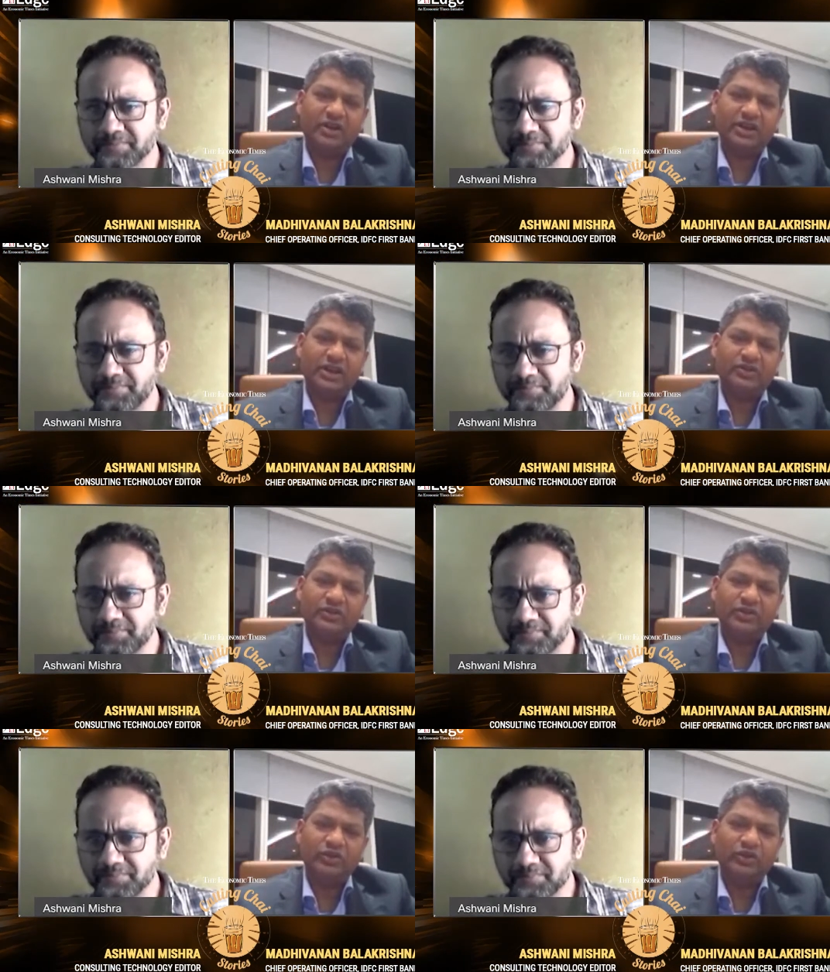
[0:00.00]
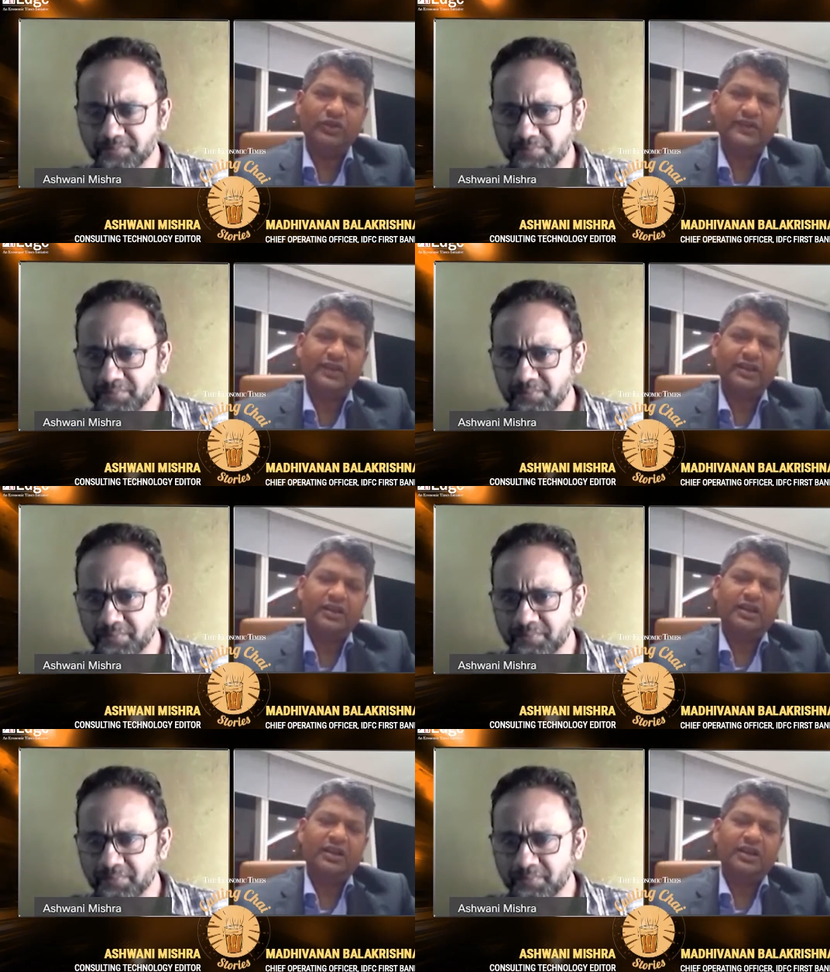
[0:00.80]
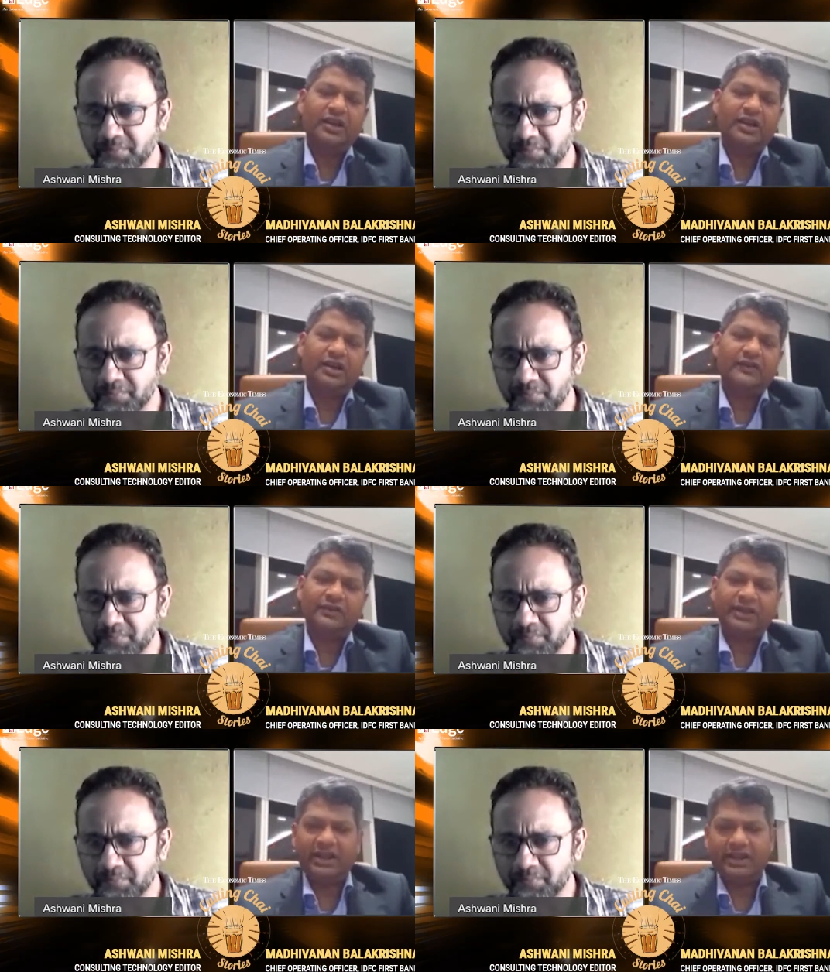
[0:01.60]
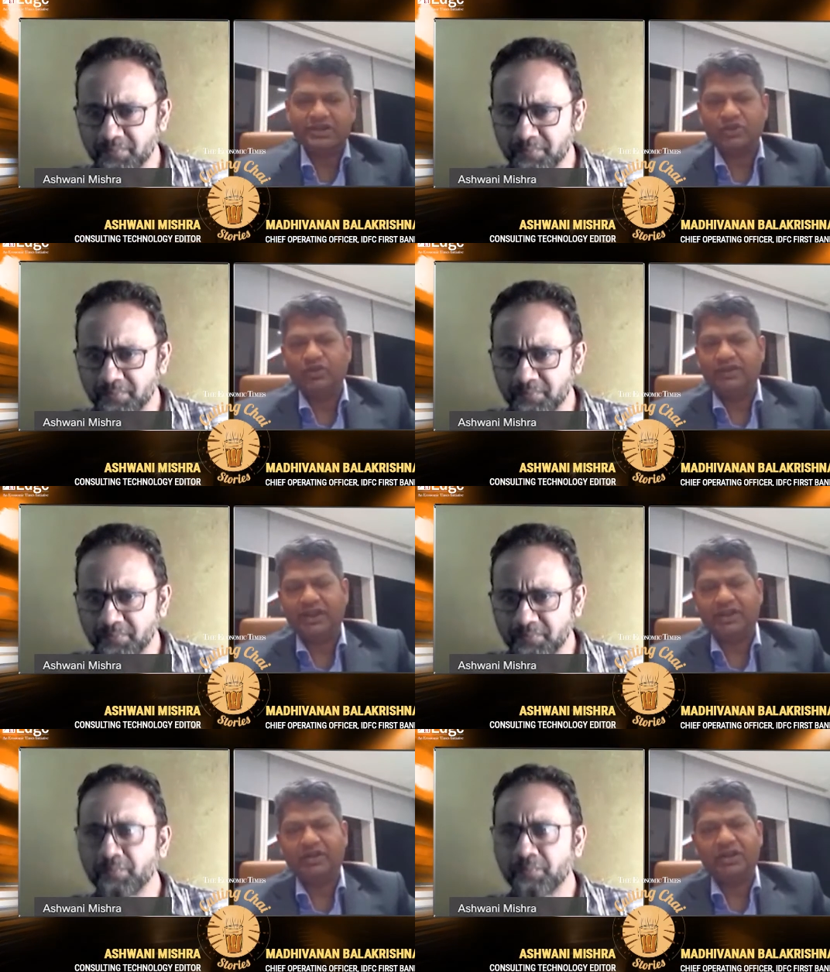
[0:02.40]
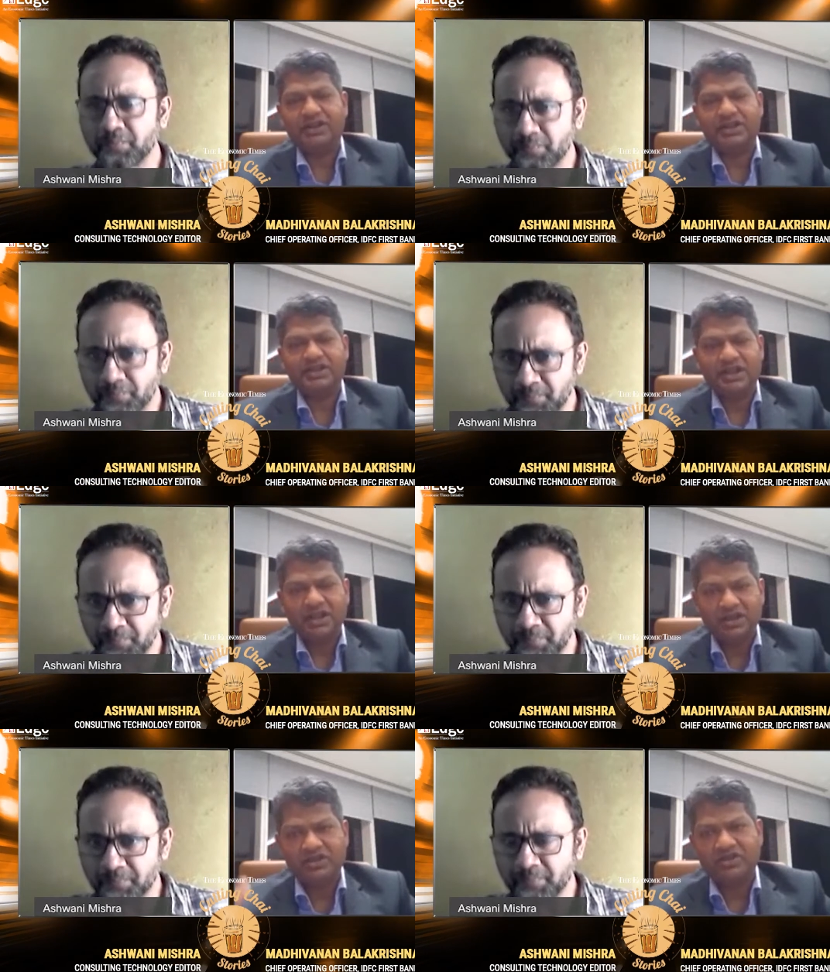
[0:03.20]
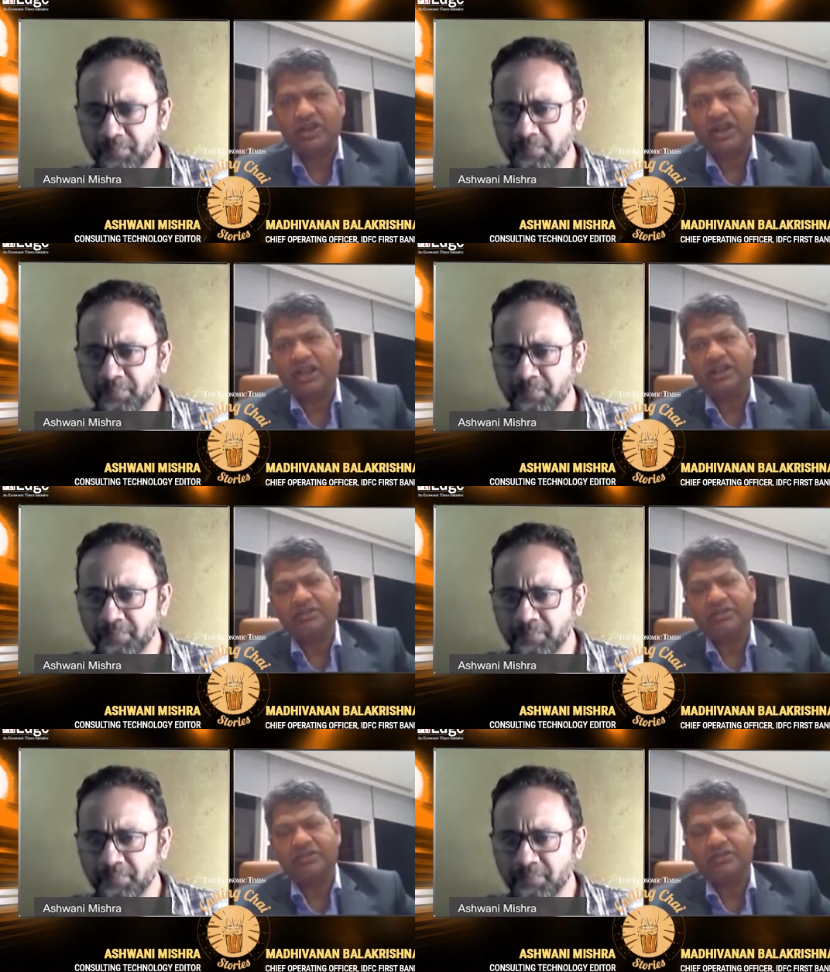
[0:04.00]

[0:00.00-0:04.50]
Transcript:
Speaker 1: How can you use uh, some of the latest tools and technologies so that you can get the